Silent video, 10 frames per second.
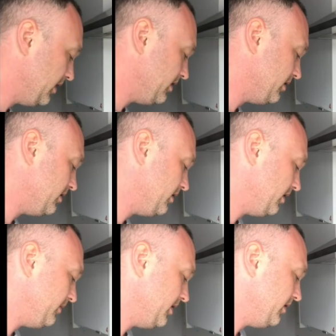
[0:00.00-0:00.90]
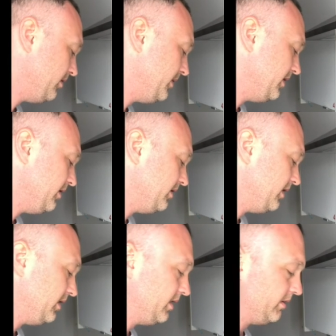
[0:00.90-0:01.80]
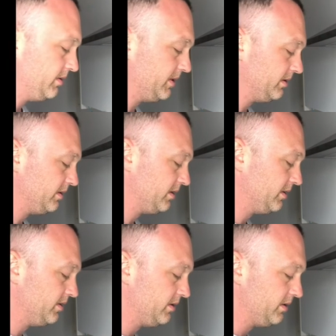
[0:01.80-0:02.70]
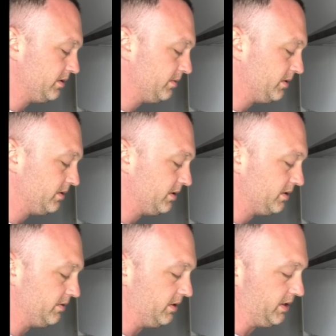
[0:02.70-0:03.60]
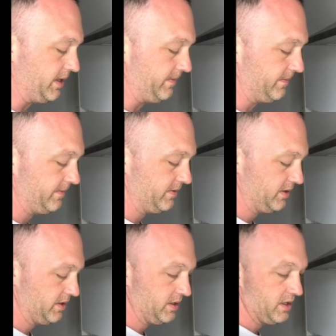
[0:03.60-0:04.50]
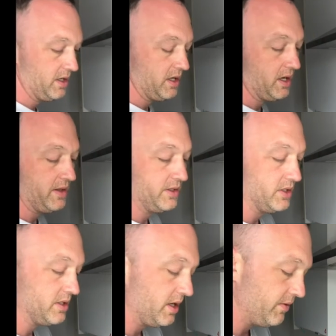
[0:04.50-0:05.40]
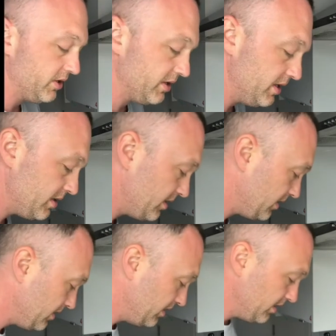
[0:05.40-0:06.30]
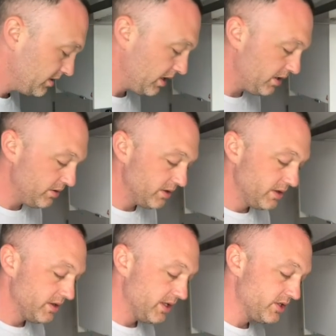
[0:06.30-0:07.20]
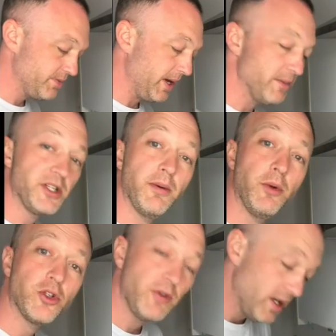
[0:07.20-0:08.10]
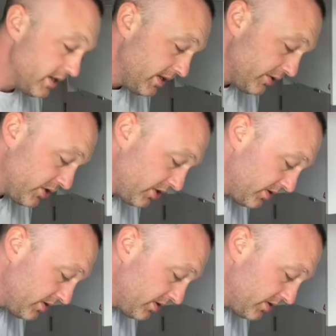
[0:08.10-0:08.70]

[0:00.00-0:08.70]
let's just stick them there a little bit, and that there a little bit. Okay, you know what? Let's do that. And then just to have a look at this. So that's just baby gem and mozzarella. Now just